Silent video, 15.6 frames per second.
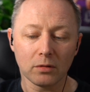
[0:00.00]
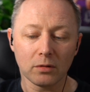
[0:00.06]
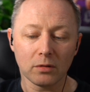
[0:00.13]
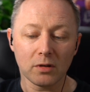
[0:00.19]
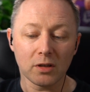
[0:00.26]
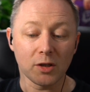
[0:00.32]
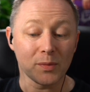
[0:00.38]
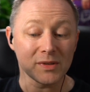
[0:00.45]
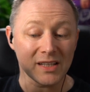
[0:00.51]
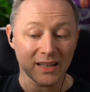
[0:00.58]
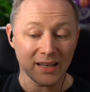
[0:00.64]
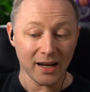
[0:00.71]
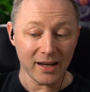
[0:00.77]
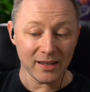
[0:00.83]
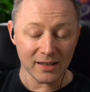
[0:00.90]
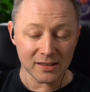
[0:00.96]
there was a
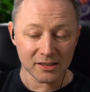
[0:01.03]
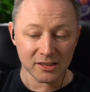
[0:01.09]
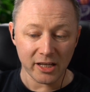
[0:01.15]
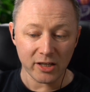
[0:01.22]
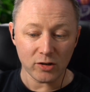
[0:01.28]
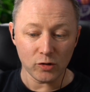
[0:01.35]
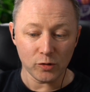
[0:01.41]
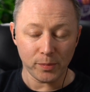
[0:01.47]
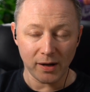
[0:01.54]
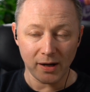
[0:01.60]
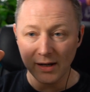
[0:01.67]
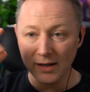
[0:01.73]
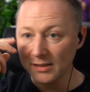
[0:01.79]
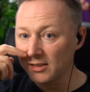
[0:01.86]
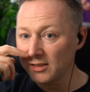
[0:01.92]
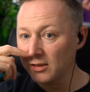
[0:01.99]
guy that a cycled
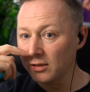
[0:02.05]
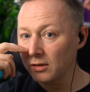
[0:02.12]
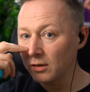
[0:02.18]
past